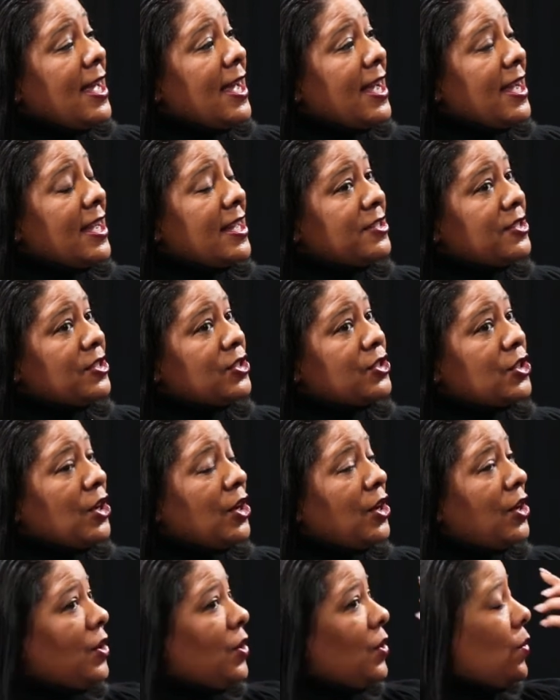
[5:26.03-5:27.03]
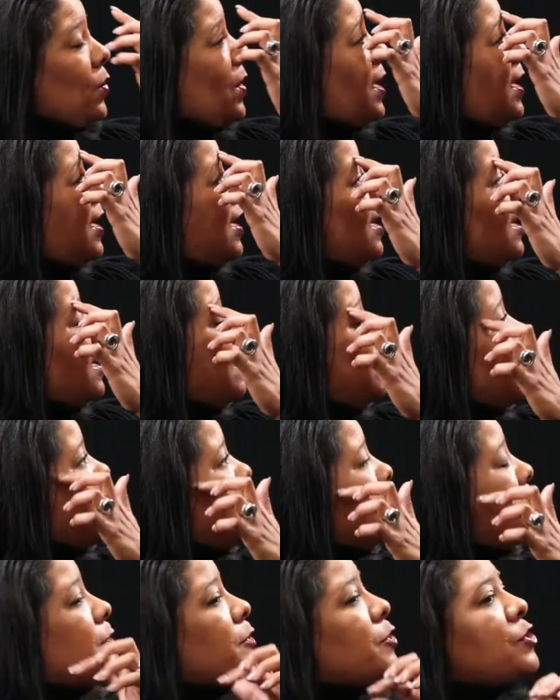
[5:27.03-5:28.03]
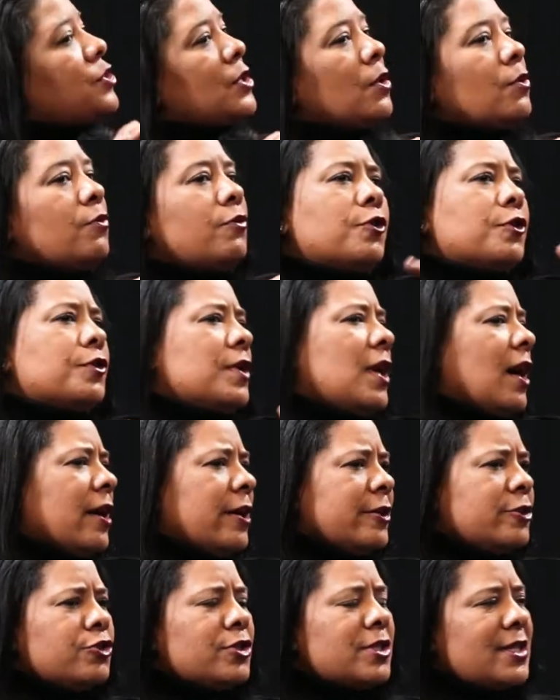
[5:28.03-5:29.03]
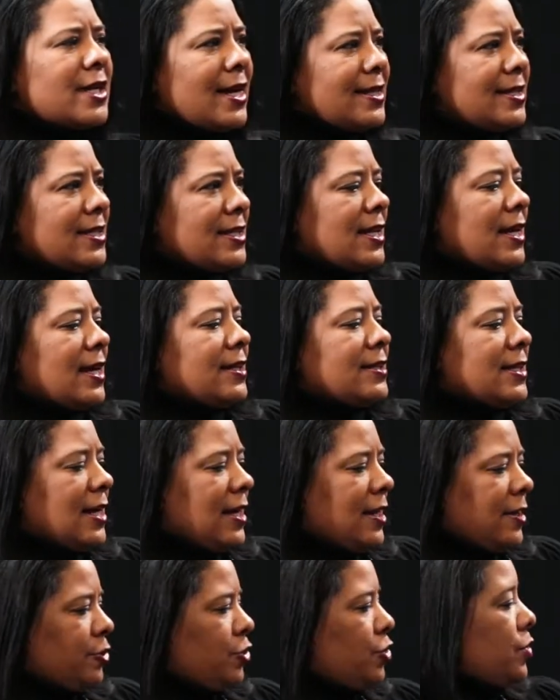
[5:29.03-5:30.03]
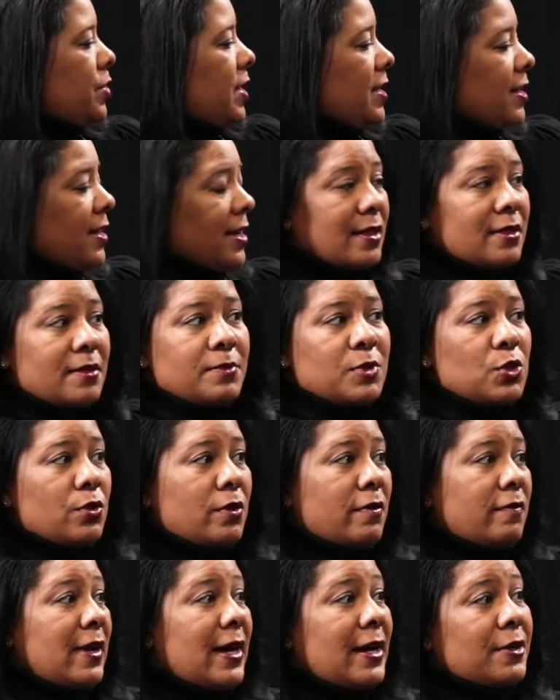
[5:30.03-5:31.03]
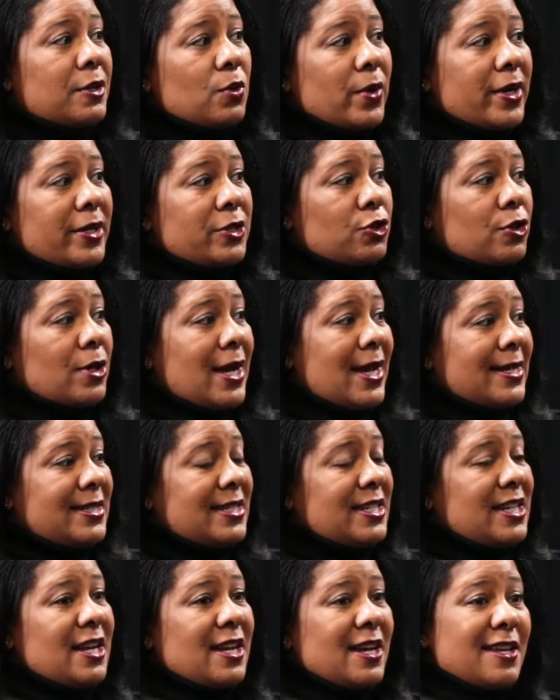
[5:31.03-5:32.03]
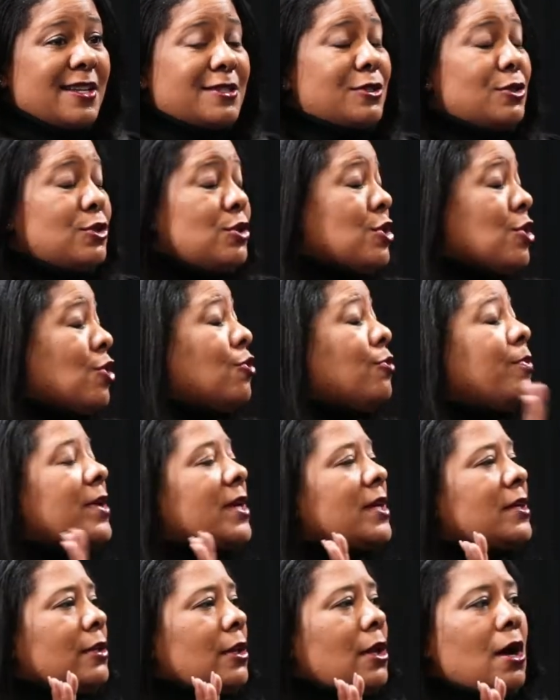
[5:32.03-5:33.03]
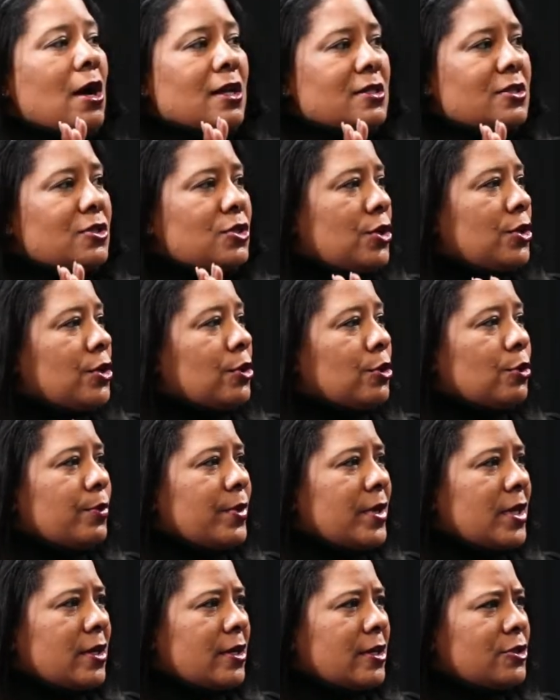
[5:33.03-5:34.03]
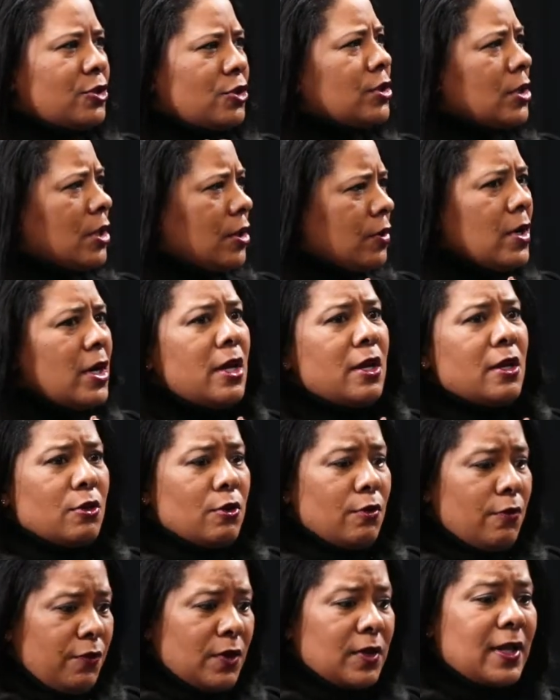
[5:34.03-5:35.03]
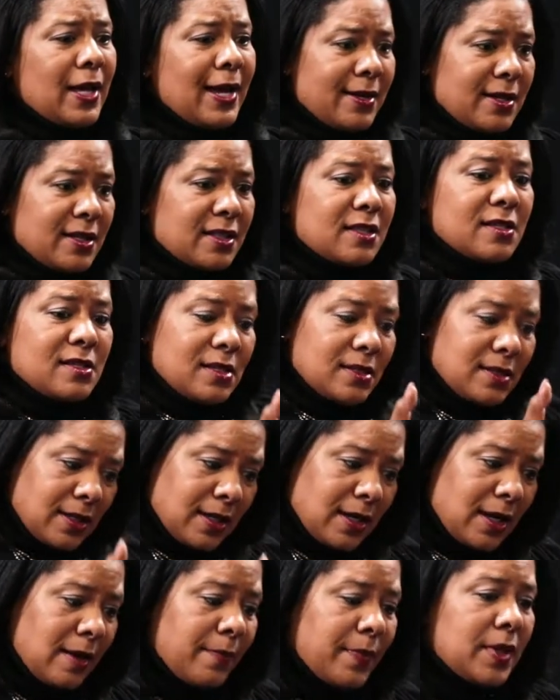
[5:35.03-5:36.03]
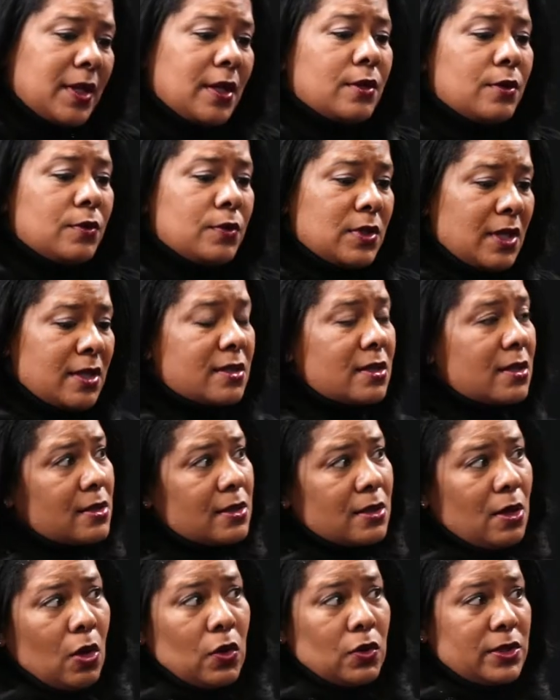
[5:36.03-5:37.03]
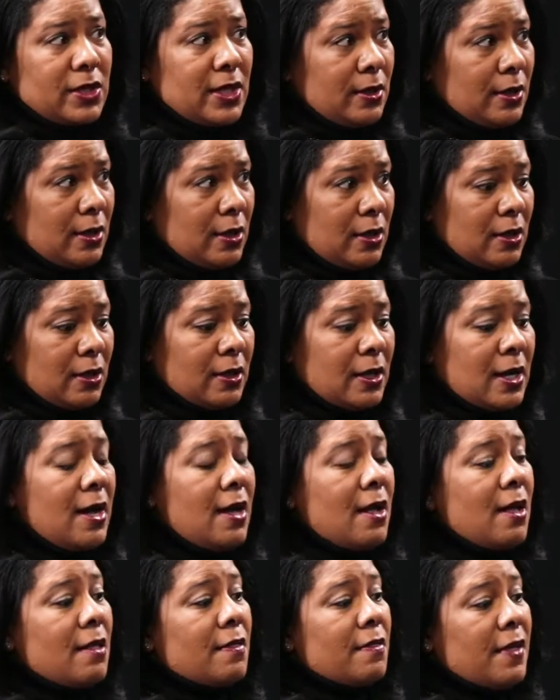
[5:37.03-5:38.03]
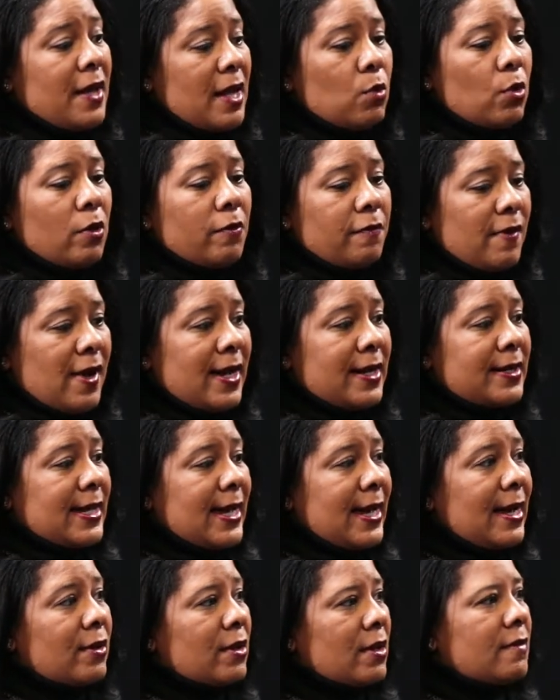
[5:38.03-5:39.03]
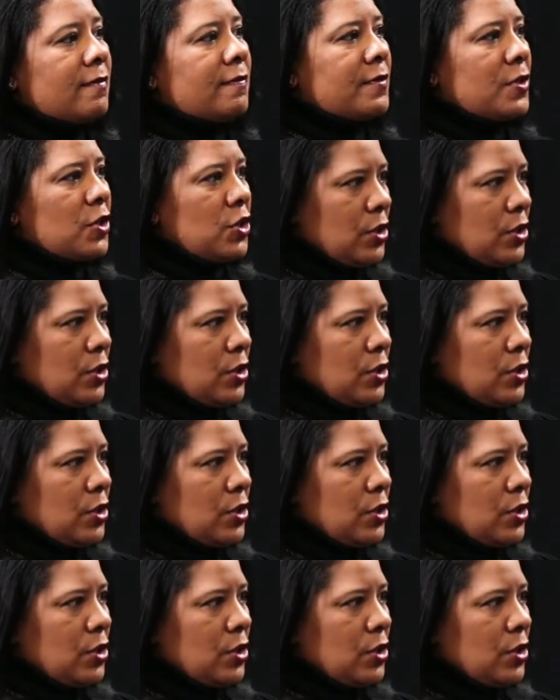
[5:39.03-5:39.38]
And so, for $199, you can get them to evaluate your idea. It's no big loss to you because you feel like this is a company who does this all day long. They will find out if